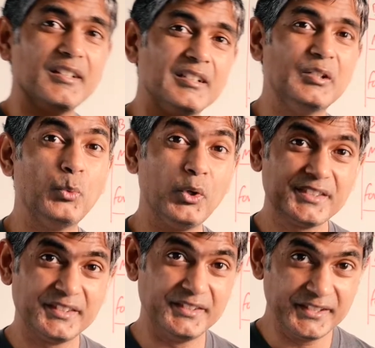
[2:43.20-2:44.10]

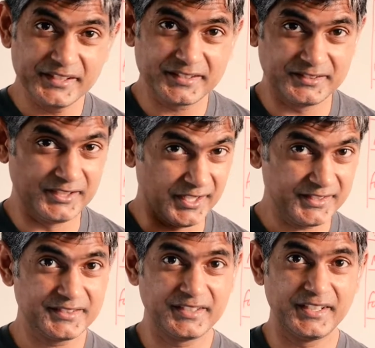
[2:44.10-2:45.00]
What this
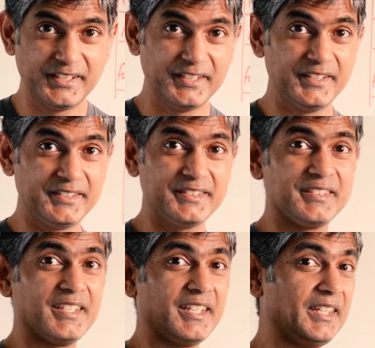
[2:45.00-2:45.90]
does
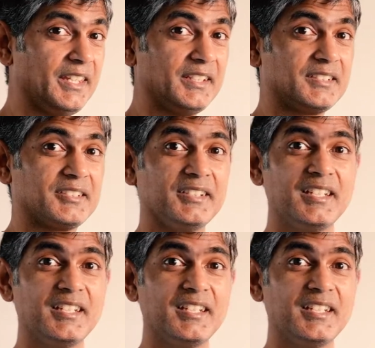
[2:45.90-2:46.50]
is it